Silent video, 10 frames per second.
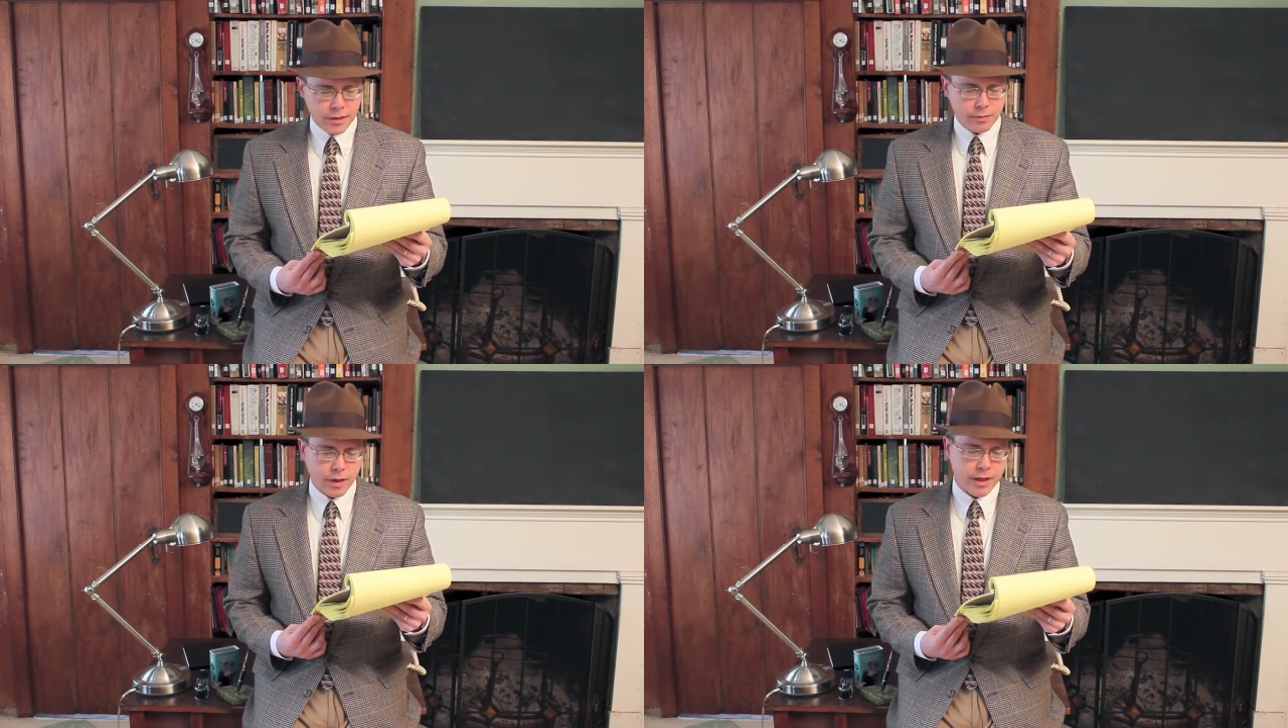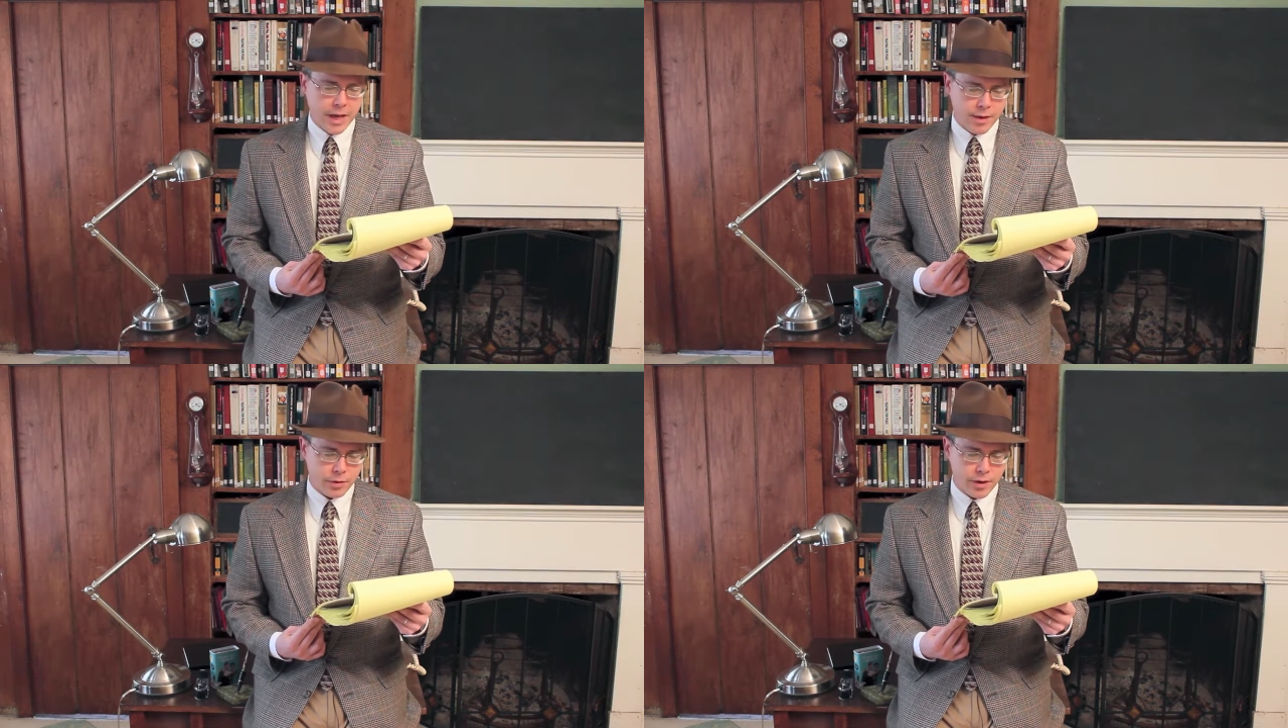Mike
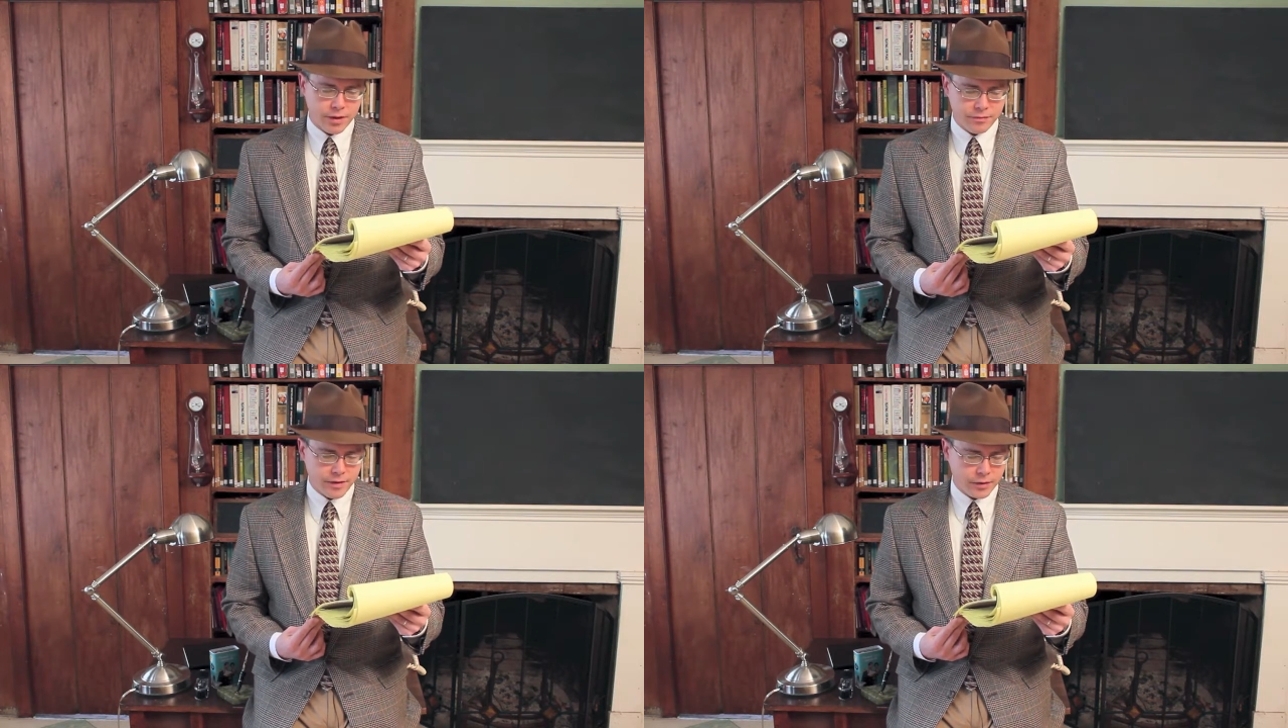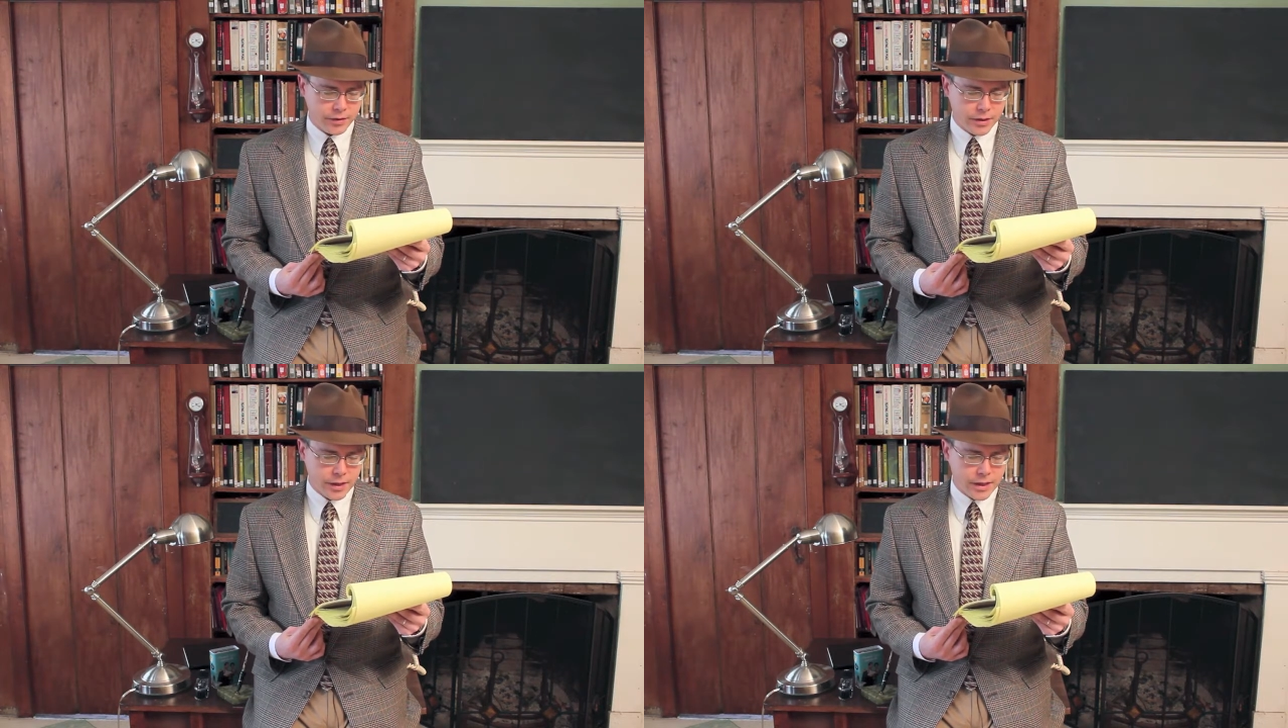Hammer had
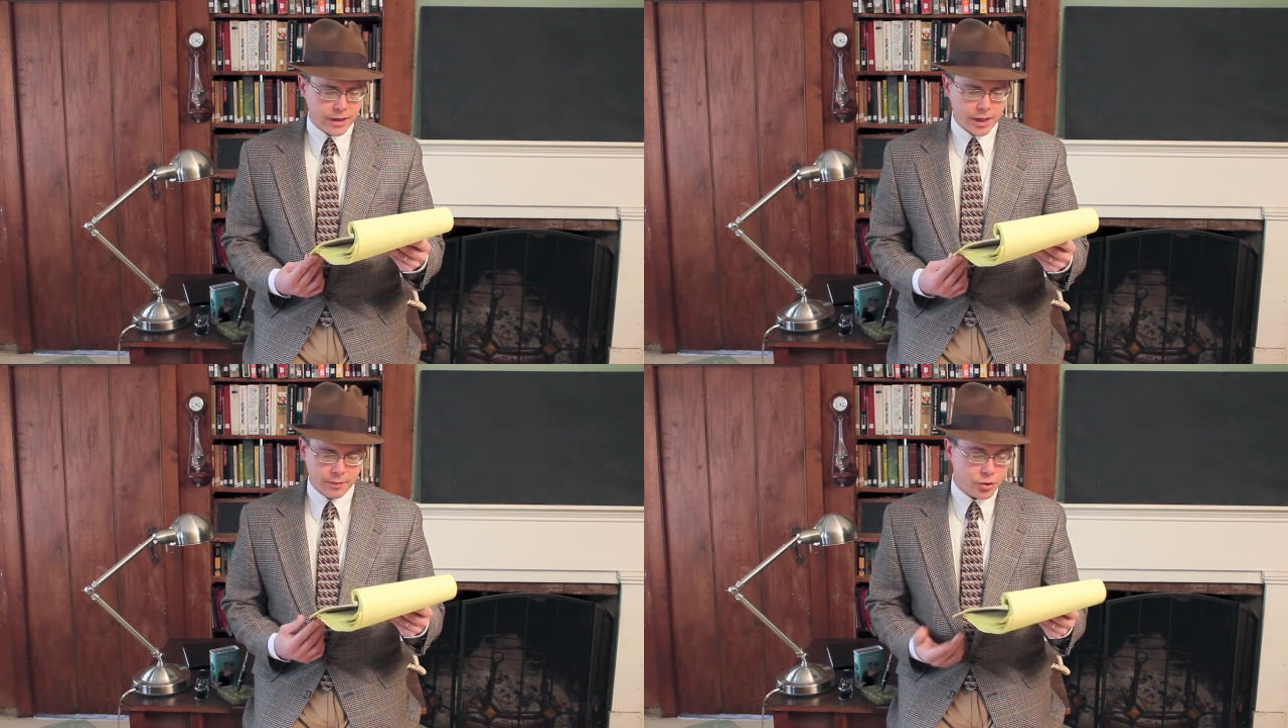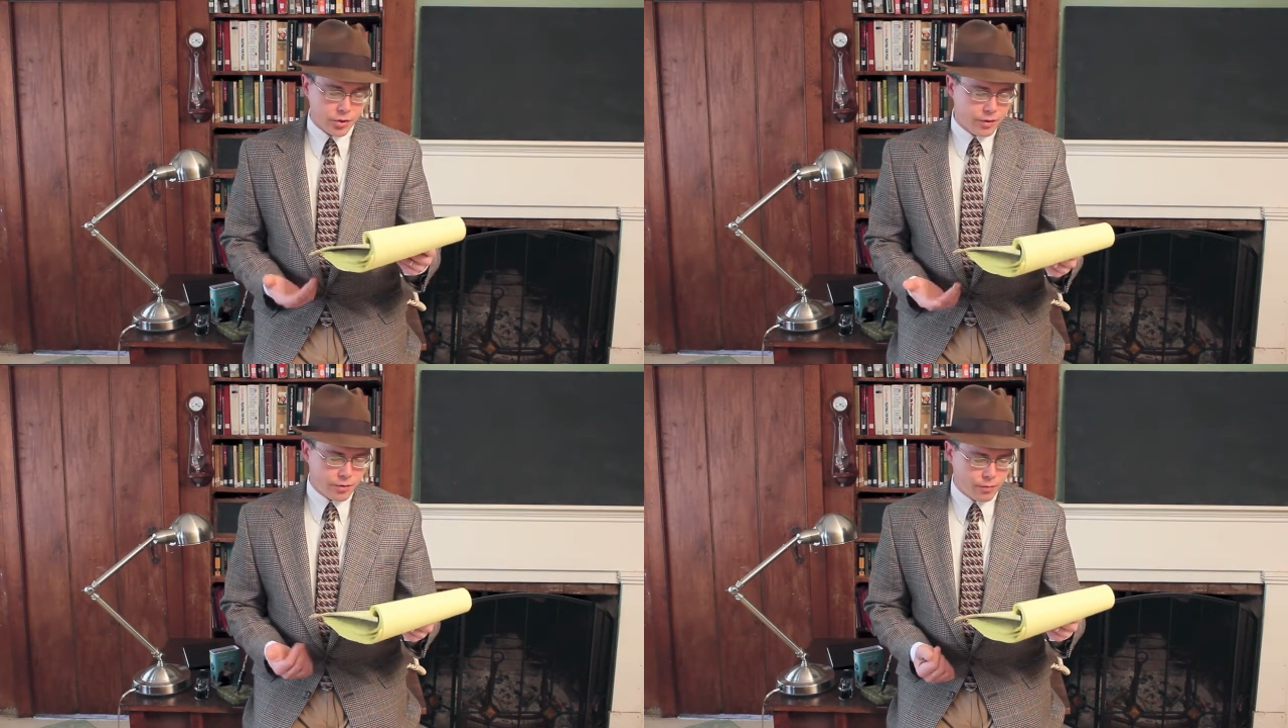Velda, and I'm
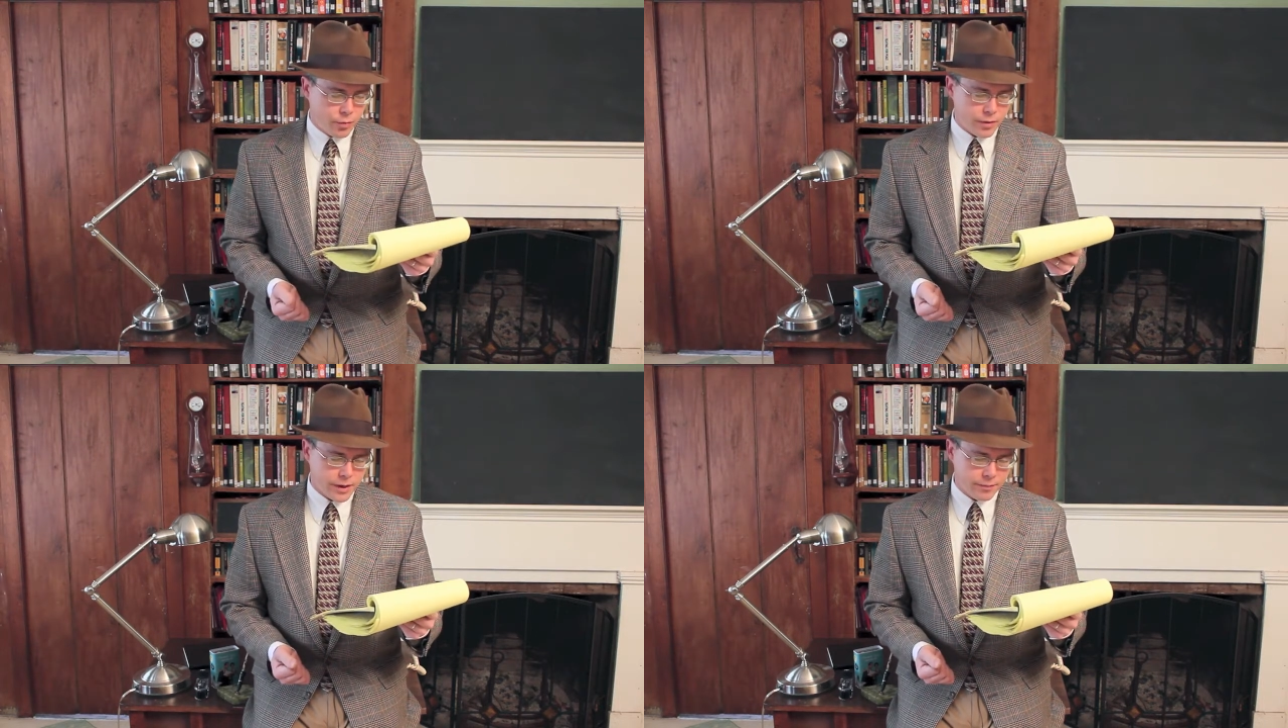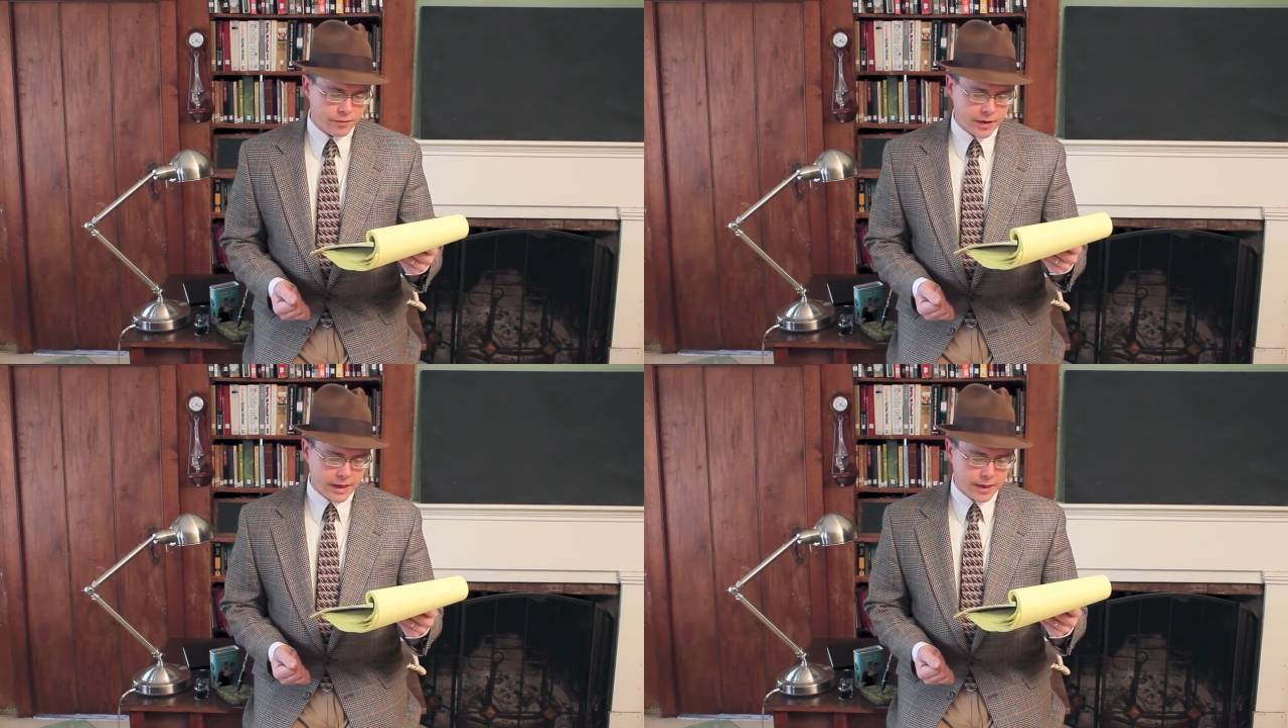sure there are more that I'm
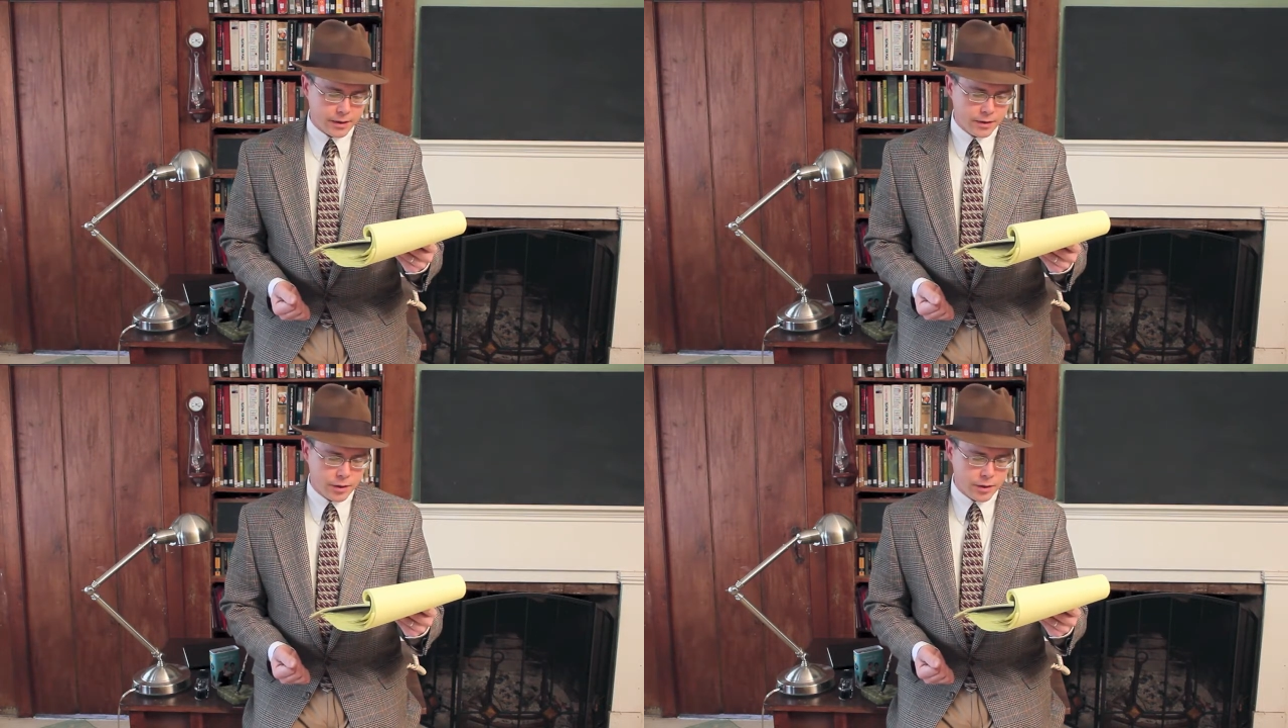forgetting.